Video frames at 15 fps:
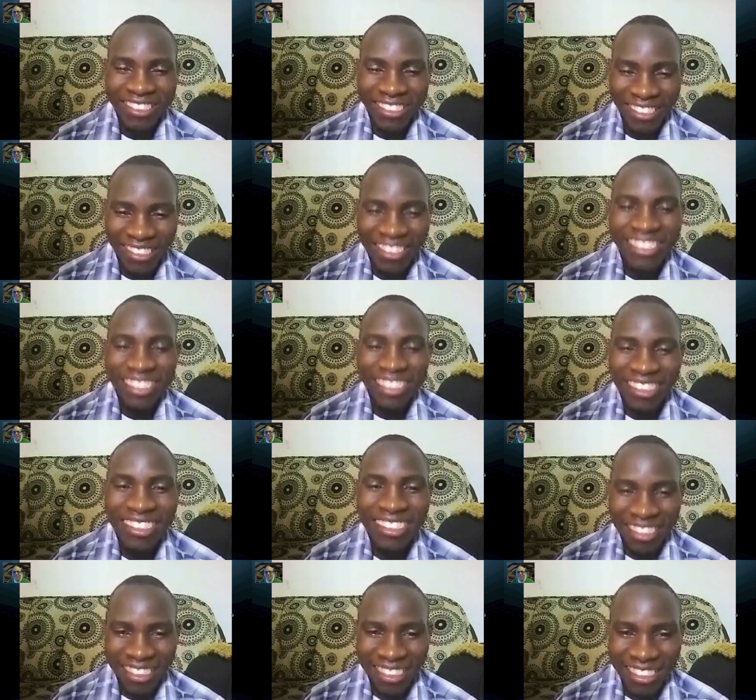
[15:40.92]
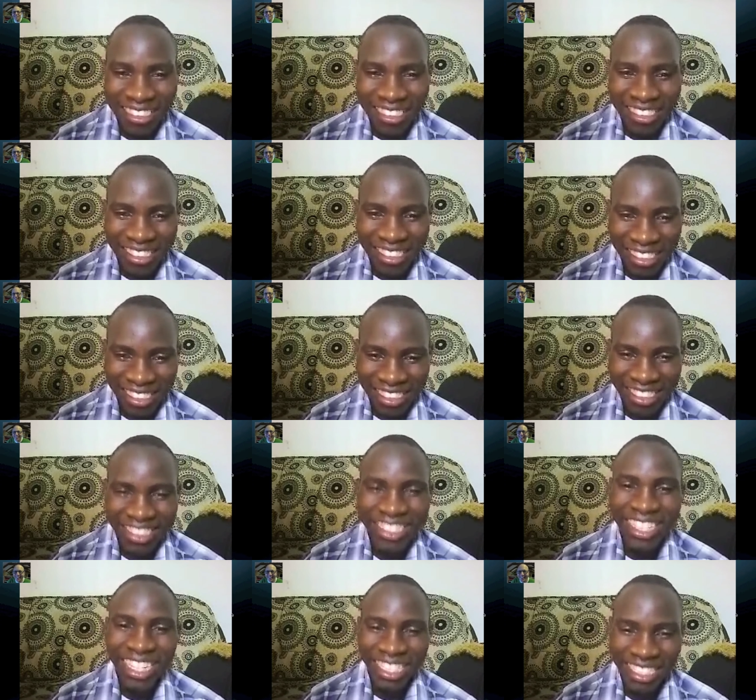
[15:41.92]
Yes. Yeah.
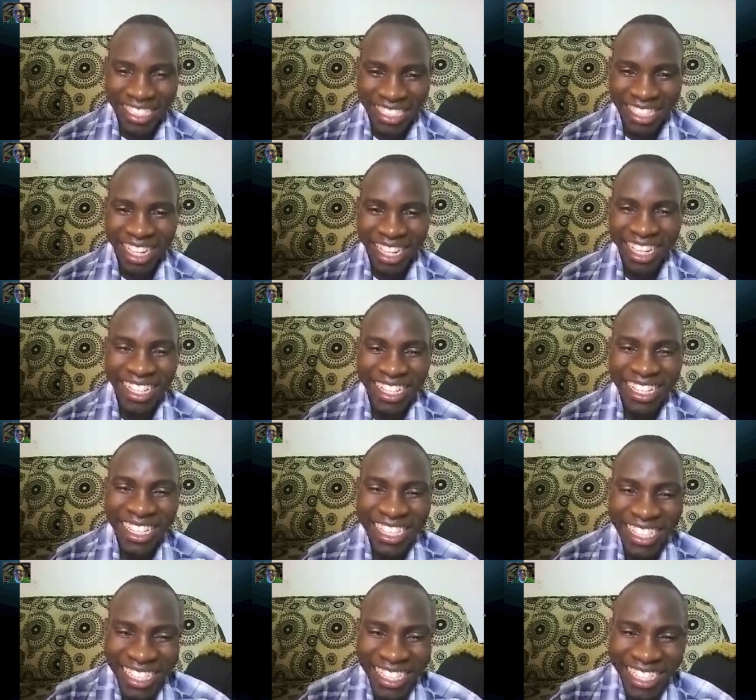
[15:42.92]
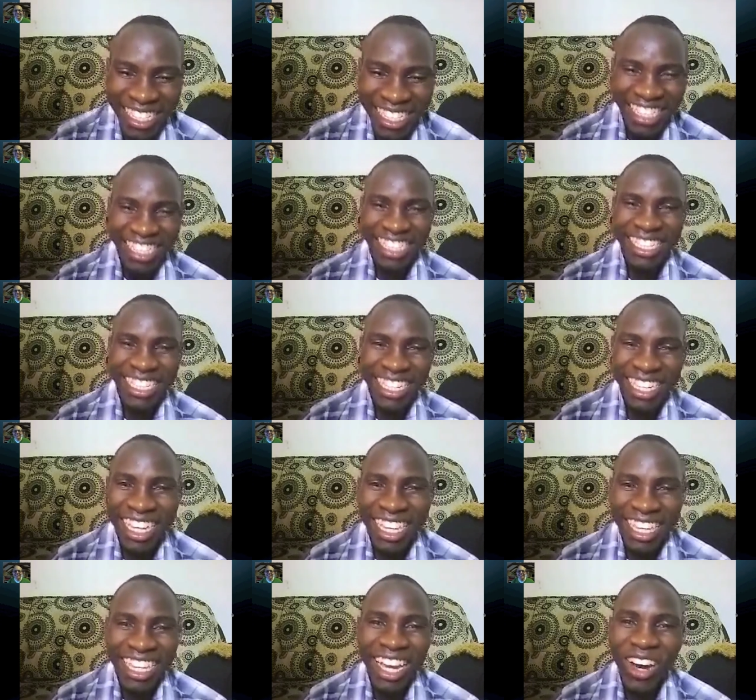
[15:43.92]
They're all coming in.
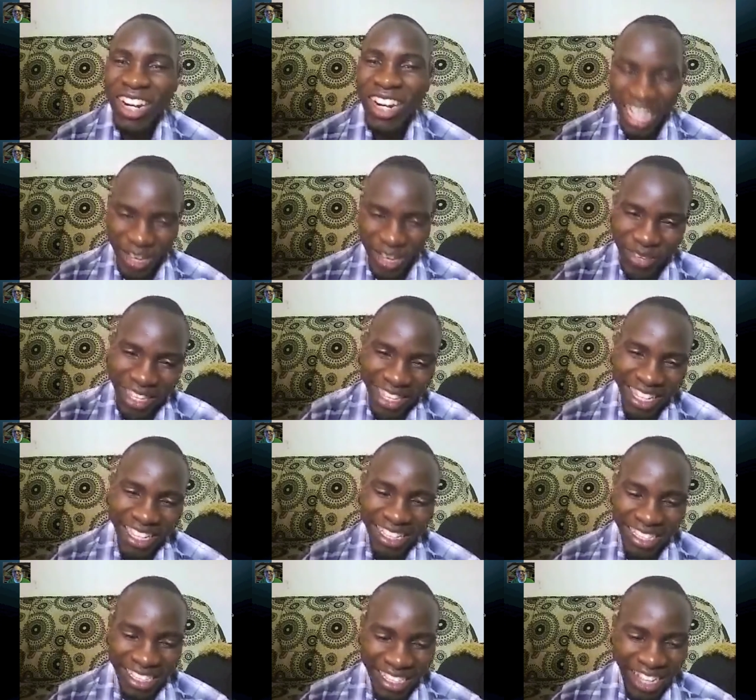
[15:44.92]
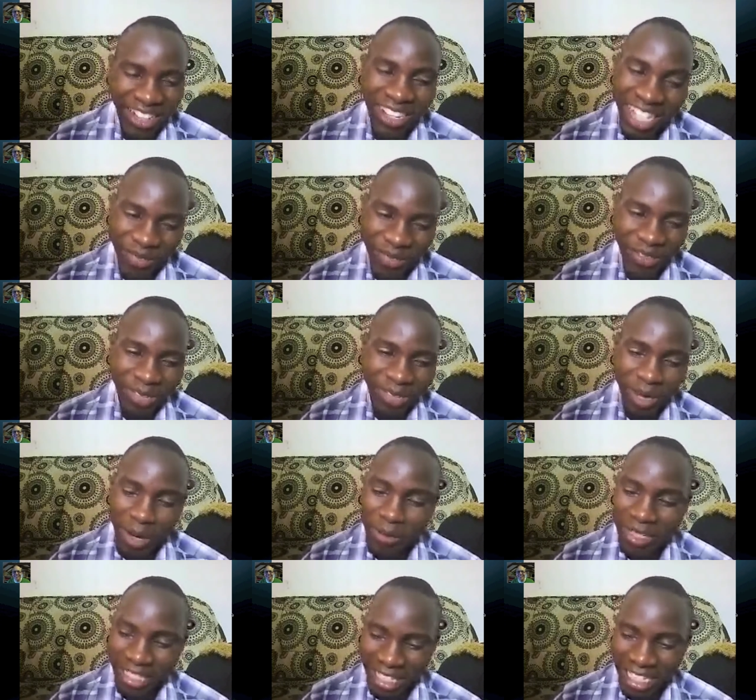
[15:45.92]
They're all coming. Probably next year we are
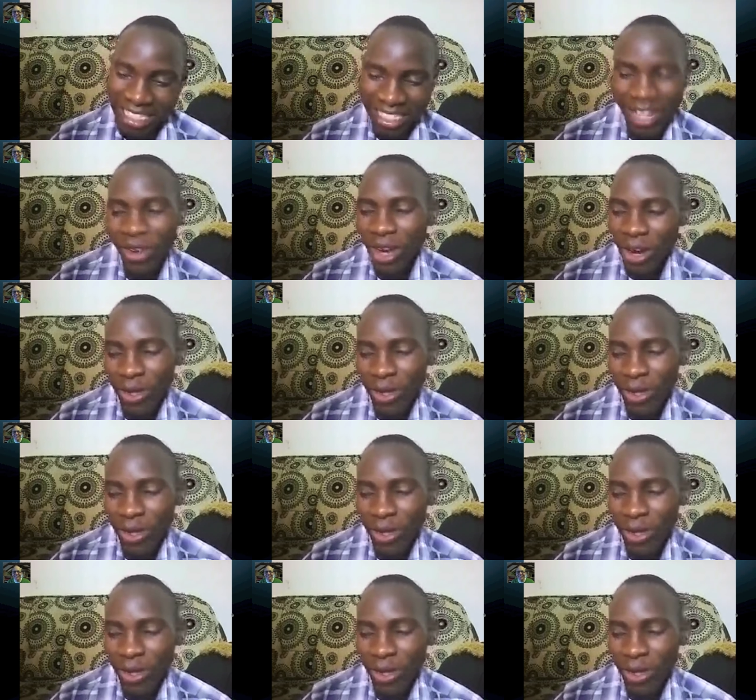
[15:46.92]
planning for that.